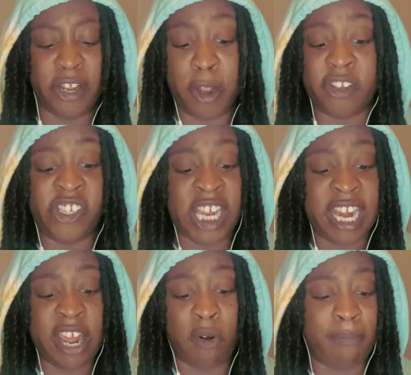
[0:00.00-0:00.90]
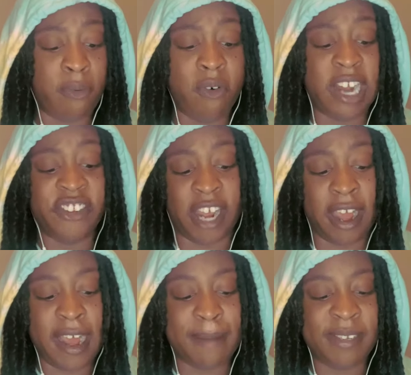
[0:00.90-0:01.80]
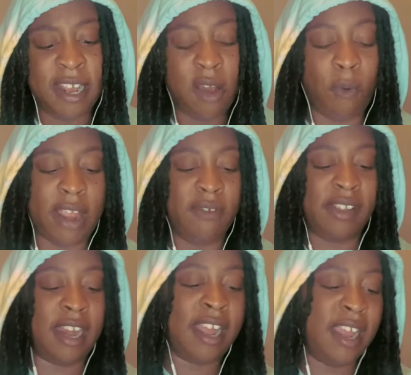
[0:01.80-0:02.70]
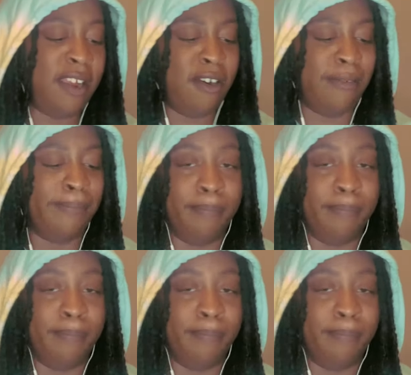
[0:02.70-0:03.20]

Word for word: shitty or boring jobs while you sitting here